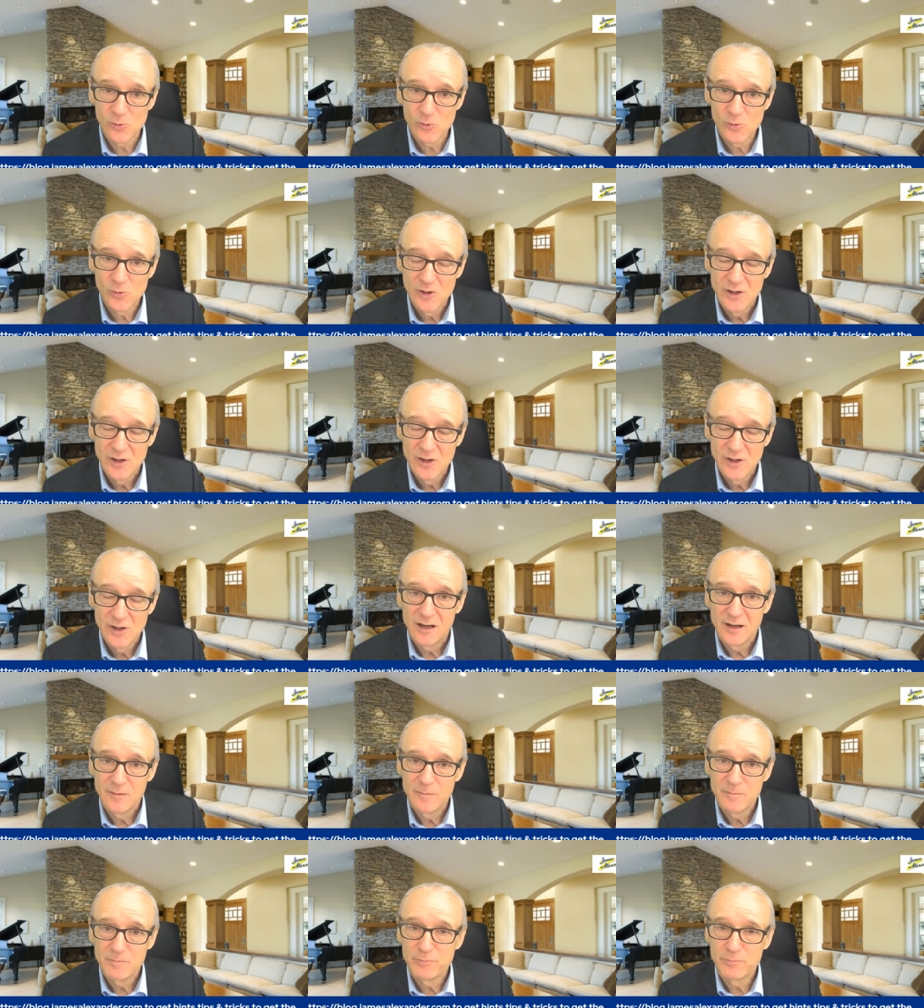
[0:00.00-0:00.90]

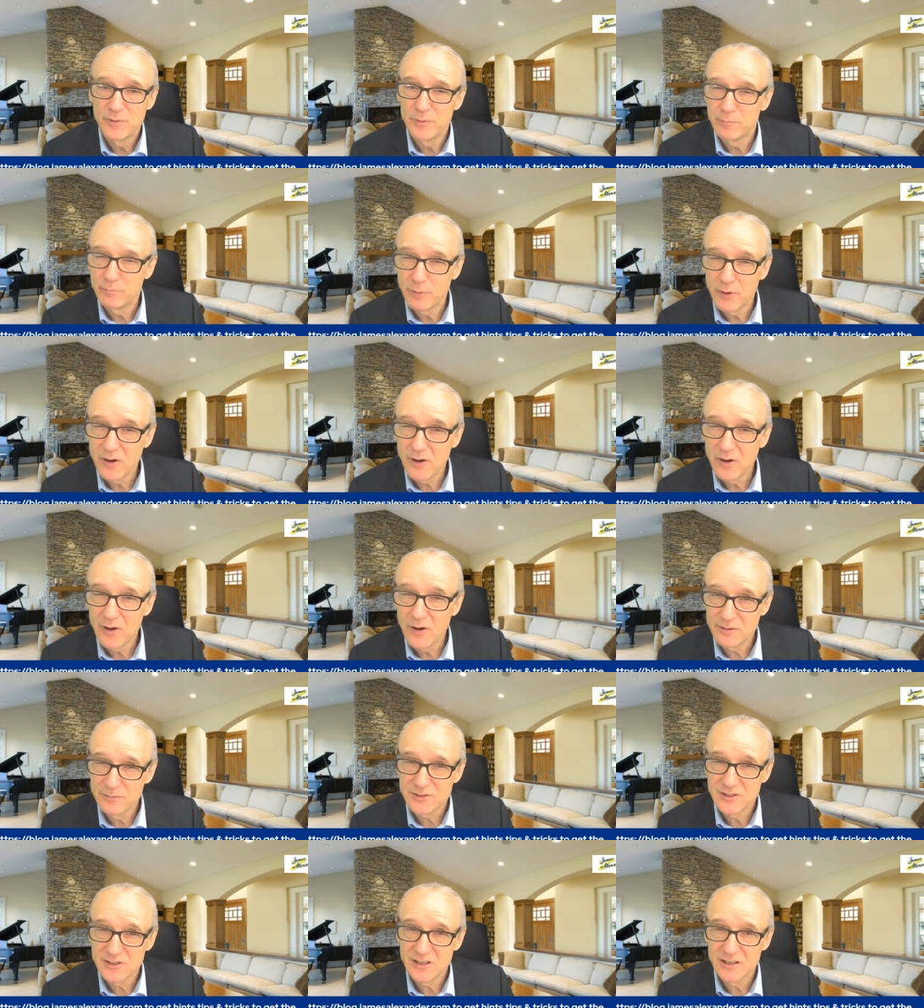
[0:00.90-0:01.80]
But buyers don't
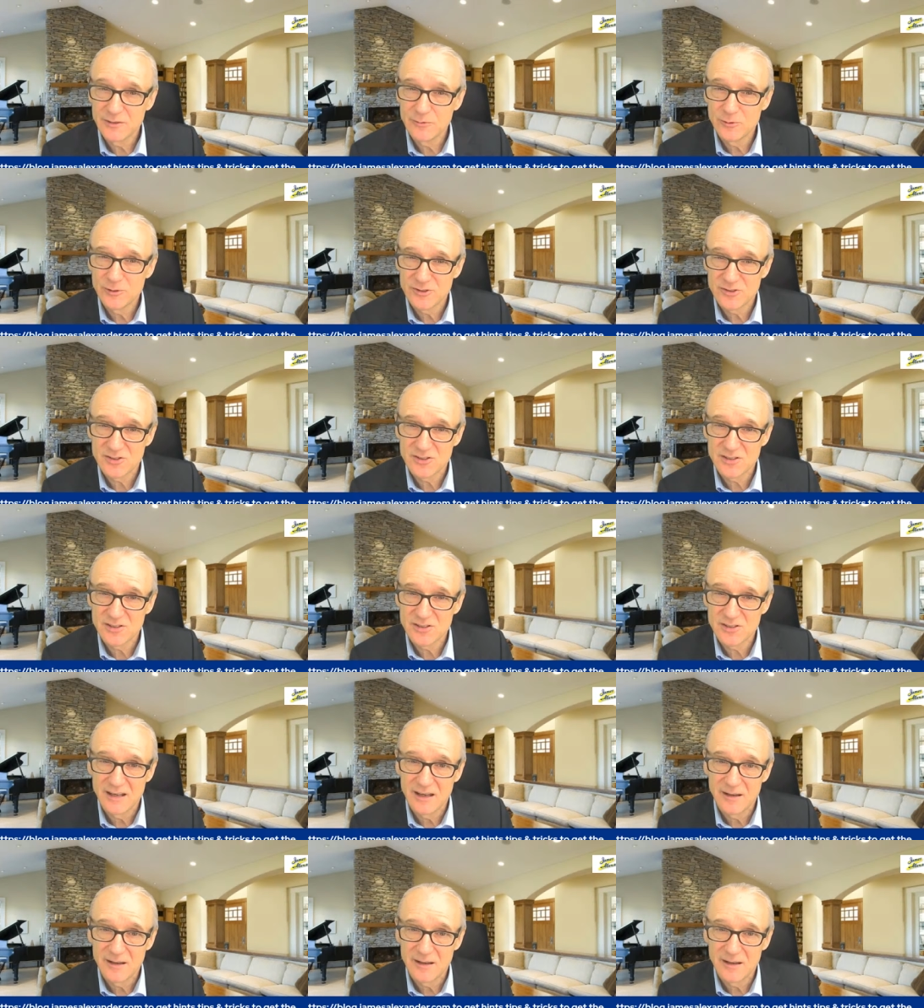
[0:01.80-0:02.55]
particularly want to see that.